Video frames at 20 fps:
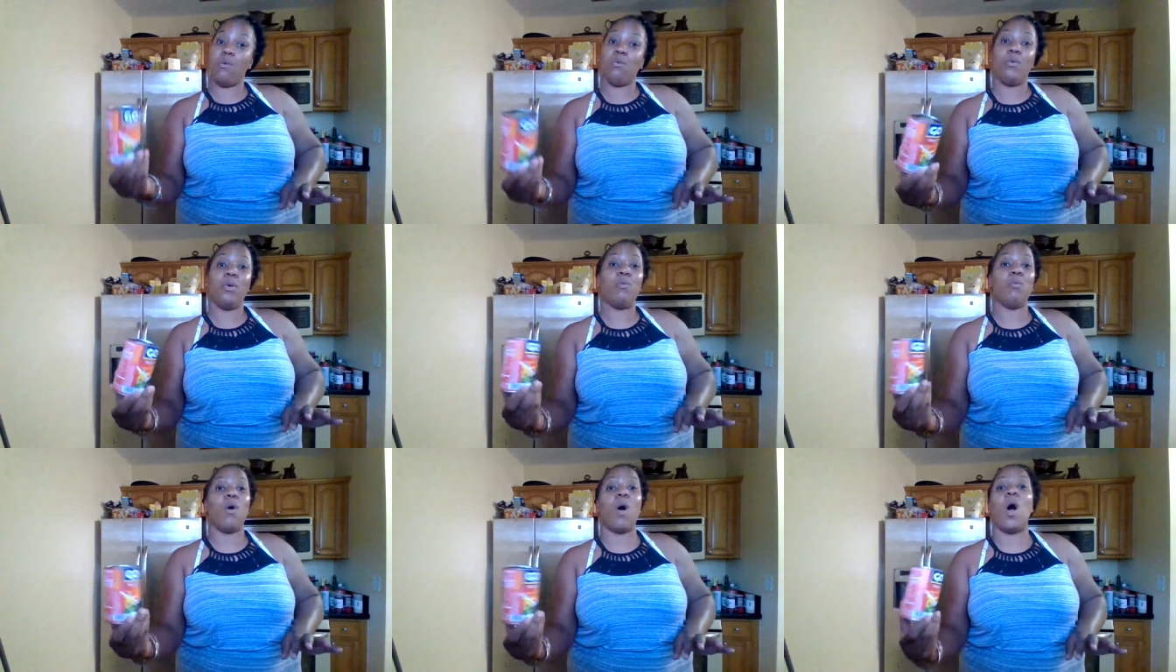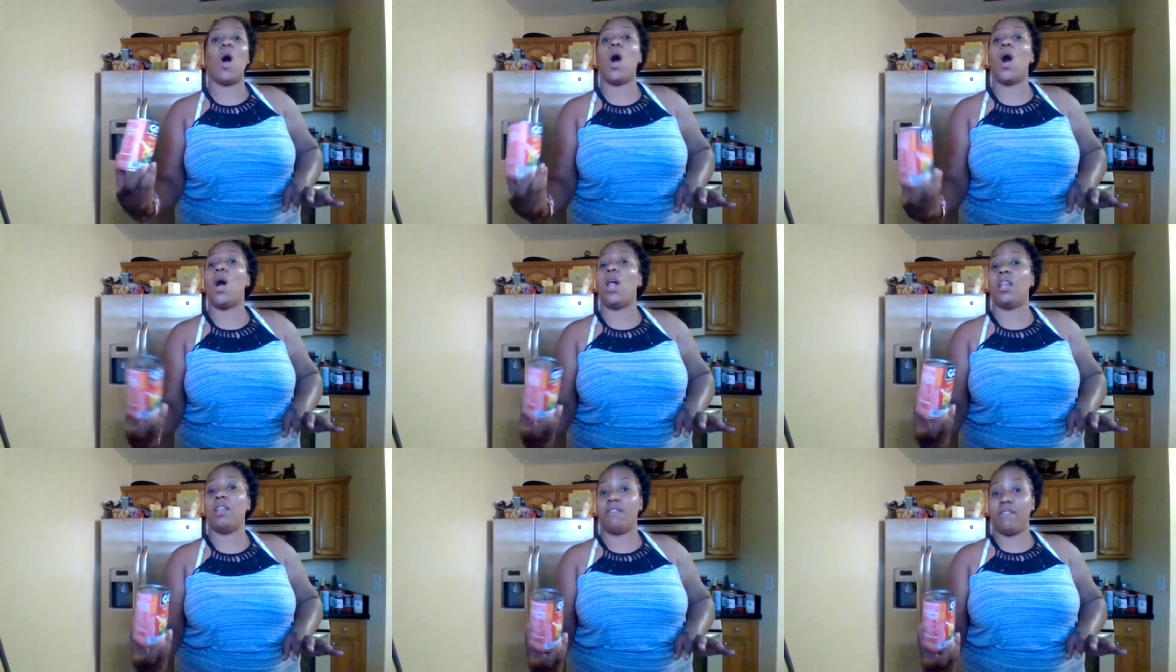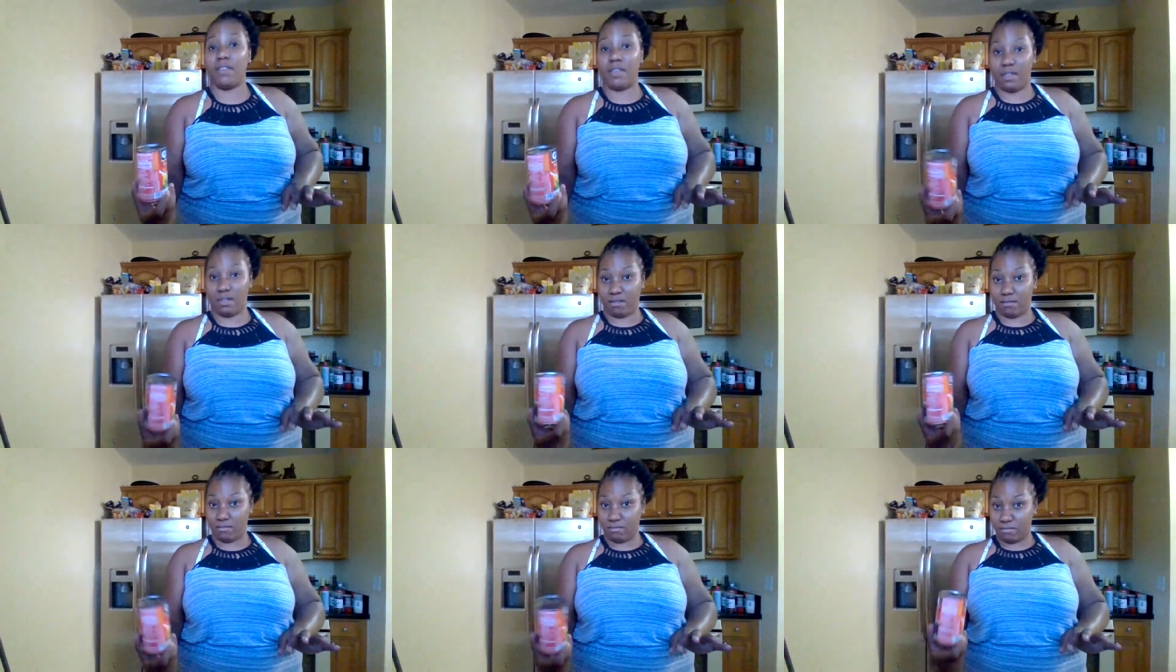We want all of it.
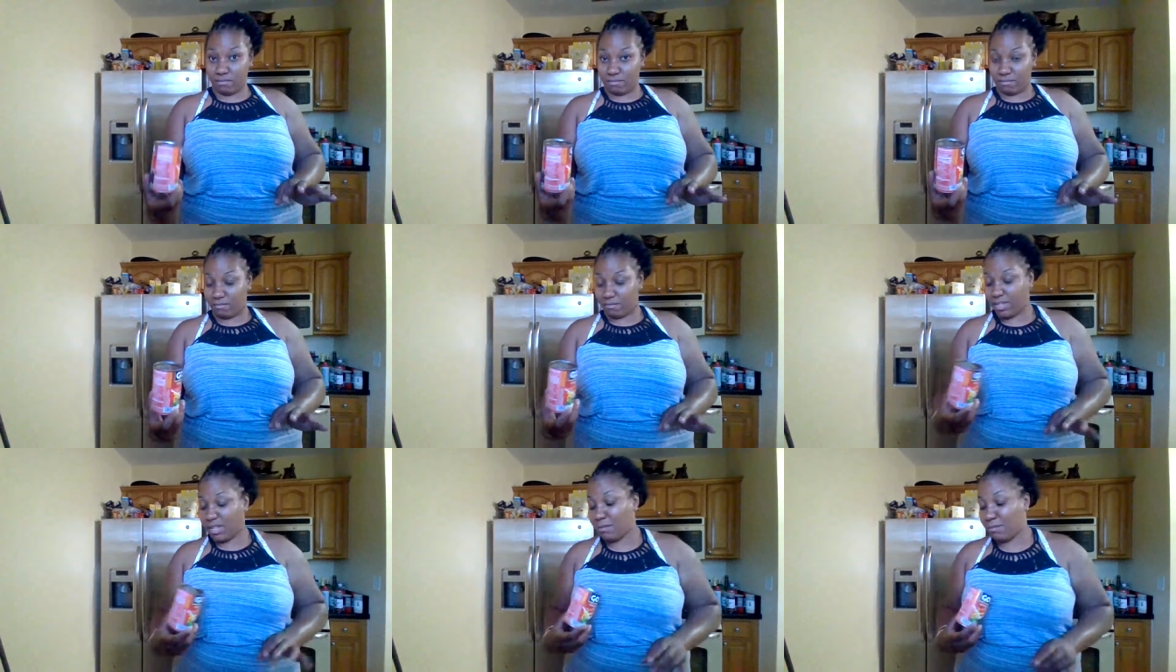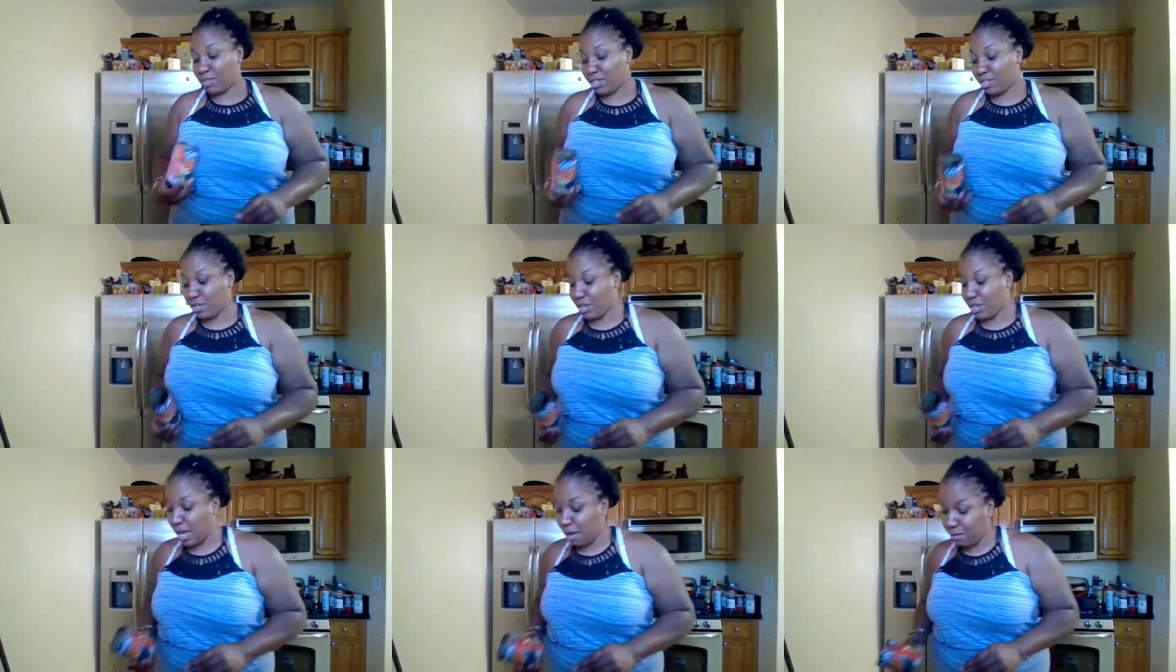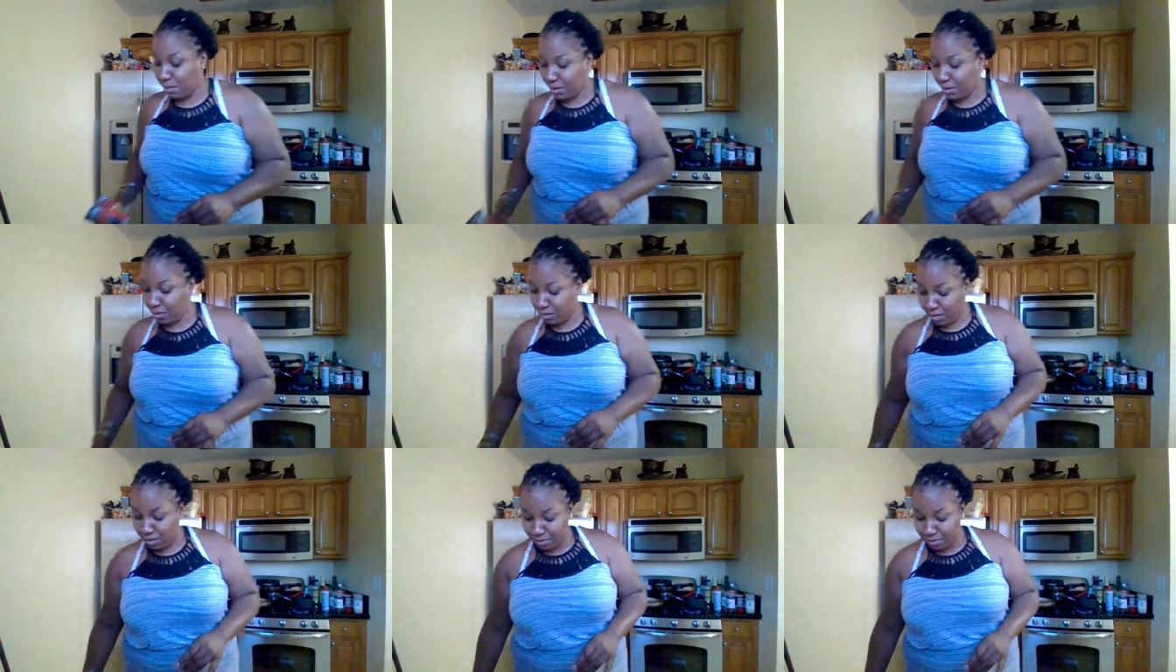I'm gonna show you how we
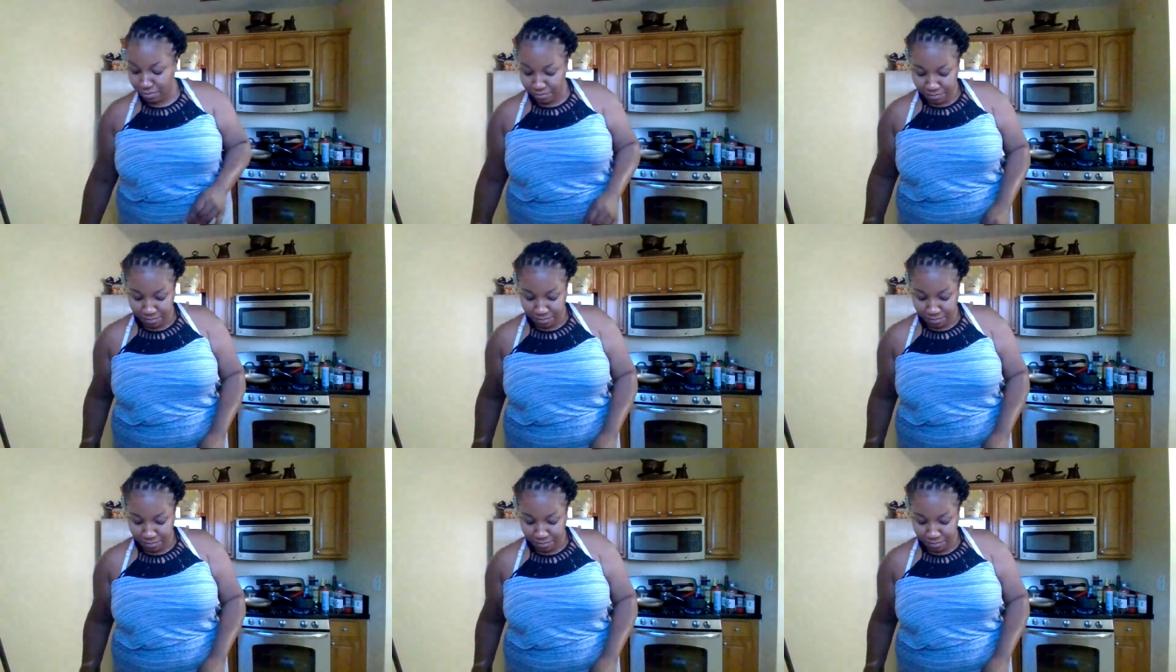do it.